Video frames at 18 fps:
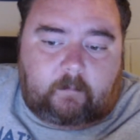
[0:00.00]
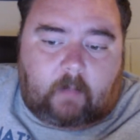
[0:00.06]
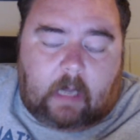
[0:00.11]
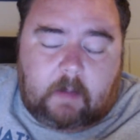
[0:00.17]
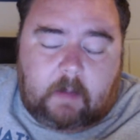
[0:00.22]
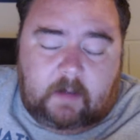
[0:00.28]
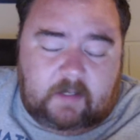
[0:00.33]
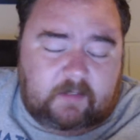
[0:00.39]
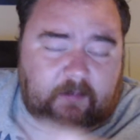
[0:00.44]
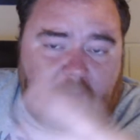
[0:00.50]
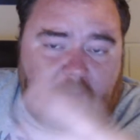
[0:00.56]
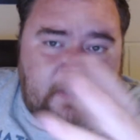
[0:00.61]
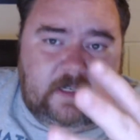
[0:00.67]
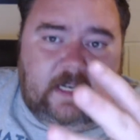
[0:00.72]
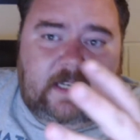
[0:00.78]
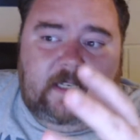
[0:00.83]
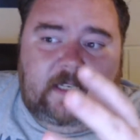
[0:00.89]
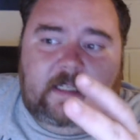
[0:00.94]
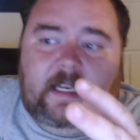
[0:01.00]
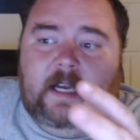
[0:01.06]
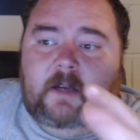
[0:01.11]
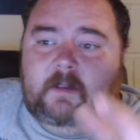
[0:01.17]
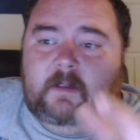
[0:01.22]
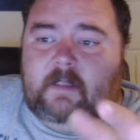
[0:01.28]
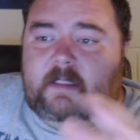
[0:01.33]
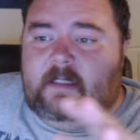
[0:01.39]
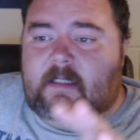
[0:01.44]
But as far as I can
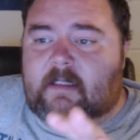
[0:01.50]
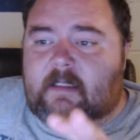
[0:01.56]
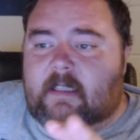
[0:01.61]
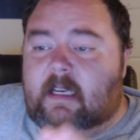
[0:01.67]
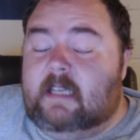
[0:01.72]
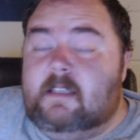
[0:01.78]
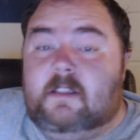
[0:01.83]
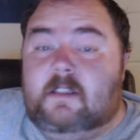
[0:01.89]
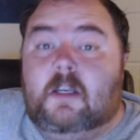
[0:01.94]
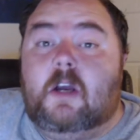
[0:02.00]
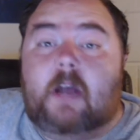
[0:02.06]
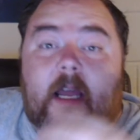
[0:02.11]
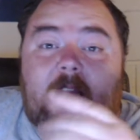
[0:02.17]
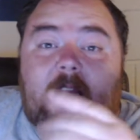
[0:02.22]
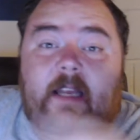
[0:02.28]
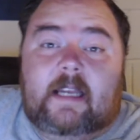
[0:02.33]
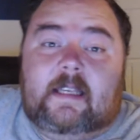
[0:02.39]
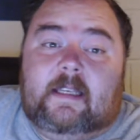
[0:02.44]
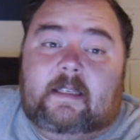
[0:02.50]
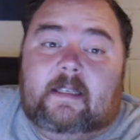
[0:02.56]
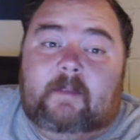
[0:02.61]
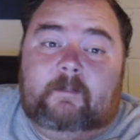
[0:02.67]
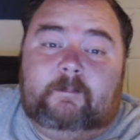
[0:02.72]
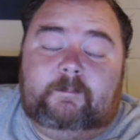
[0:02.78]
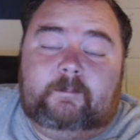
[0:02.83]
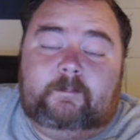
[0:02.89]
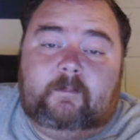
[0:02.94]
tell, it's good. I like it.
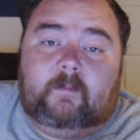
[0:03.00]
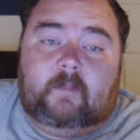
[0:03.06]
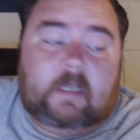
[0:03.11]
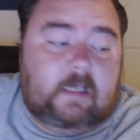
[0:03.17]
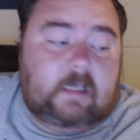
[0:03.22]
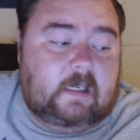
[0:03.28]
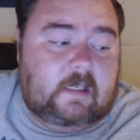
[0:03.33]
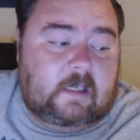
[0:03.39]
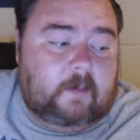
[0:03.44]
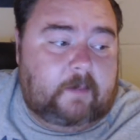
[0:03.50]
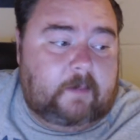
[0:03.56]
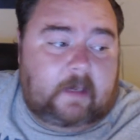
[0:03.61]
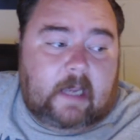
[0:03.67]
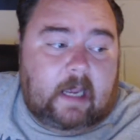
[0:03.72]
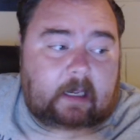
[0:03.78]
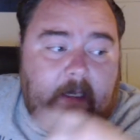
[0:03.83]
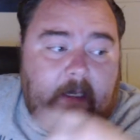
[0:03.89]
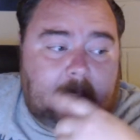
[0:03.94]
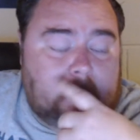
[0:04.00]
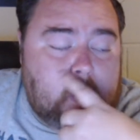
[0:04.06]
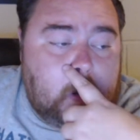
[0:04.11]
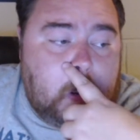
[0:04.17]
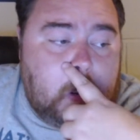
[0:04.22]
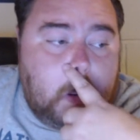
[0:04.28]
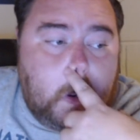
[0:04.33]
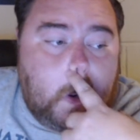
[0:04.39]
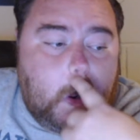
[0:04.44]
This is something I could
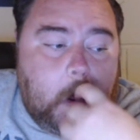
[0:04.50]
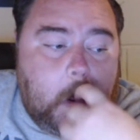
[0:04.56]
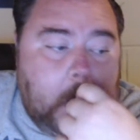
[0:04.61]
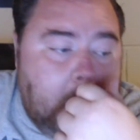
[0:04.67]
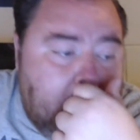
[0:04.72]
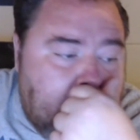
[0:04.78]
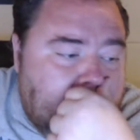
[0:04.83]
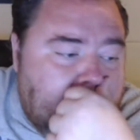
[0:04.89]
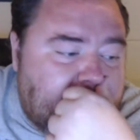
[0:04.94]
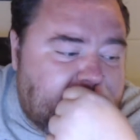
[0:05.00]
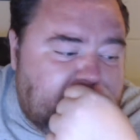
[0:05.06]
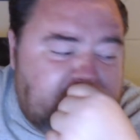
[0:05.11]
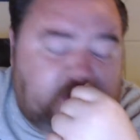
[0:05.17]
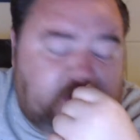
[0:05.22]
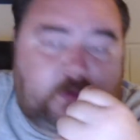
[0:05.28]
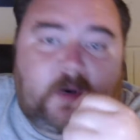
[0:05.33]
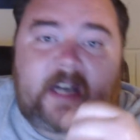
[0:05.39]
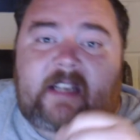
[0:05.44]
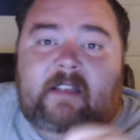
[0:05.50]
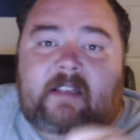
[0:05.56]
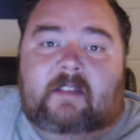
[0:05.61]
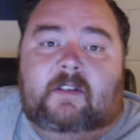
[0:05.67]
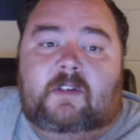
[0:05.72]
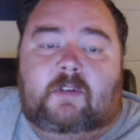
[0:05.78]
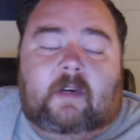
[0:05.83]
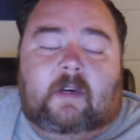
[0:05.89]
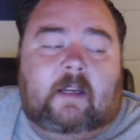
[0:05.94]
have as a regular
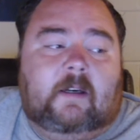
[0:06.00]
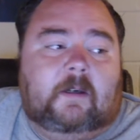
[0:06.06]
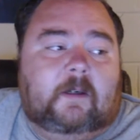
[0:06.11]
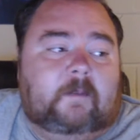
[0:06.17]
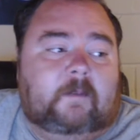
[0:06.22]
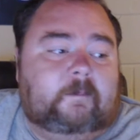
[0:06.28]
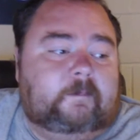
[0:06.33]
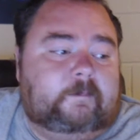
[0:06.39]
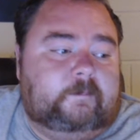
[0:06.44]
drinker.